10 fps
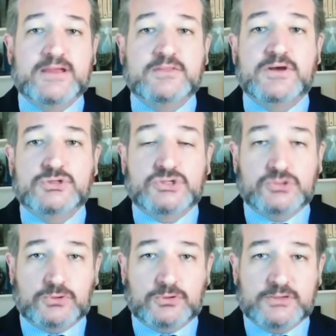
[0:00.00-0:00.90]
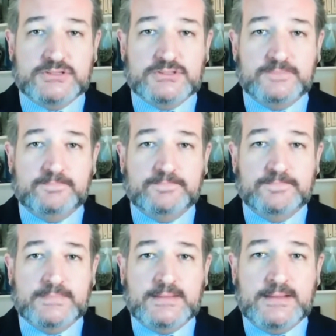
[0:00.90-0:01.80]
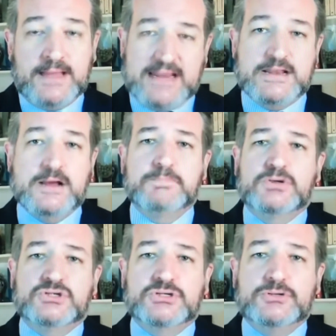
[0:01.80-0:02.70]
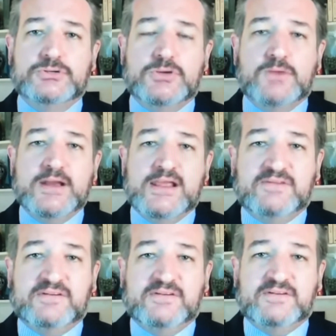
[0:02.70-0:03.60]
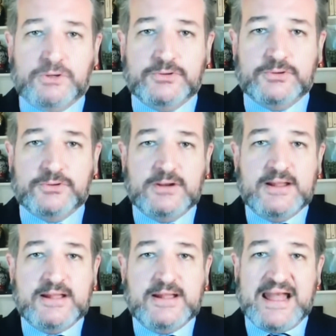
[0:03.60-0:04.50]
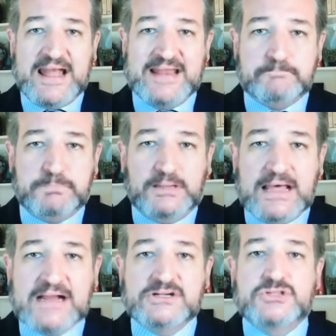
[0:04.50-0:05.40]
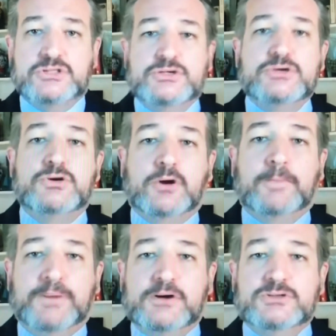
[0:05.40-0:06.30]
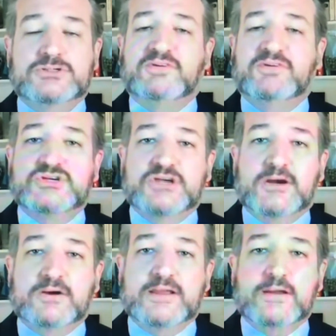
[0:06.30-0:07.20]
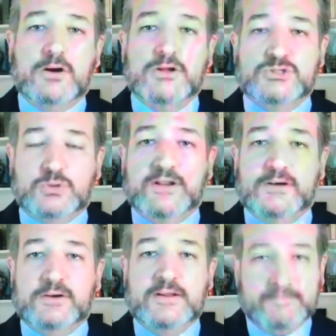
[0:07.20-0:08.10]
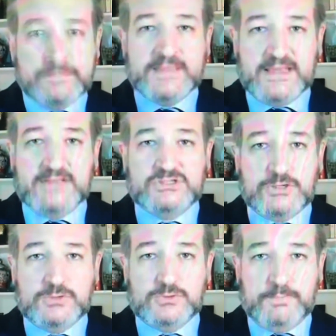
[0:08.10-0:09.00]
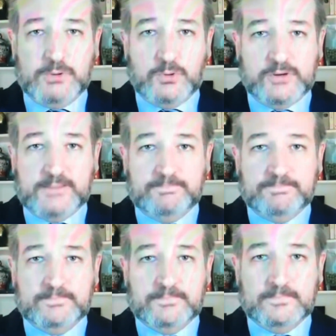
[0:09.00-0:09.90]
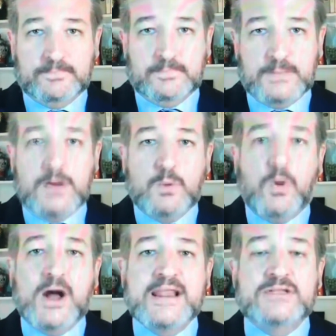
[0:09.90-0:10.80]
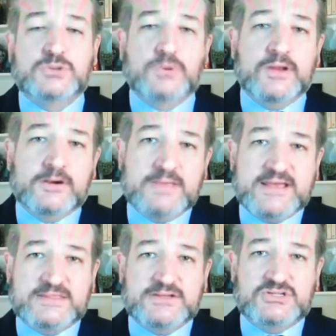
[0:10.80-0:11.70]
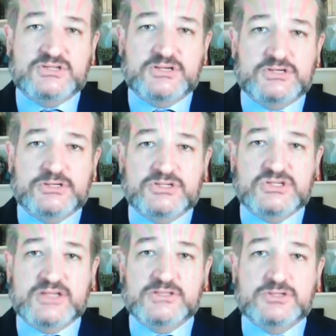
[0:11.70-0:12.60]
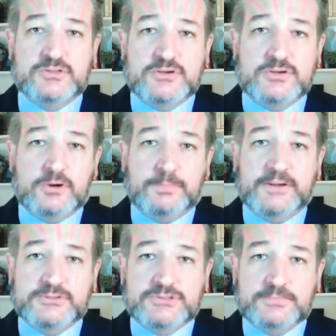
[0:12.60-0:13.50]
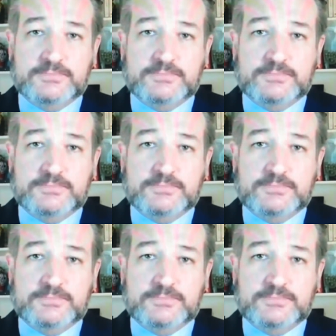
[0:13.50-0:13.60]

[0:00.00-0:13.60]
those stories. And number two, you went even further and blocked the New York Post from sharing on Twitter its own reporting. Why did Twitter make the decision to censor the New York Post?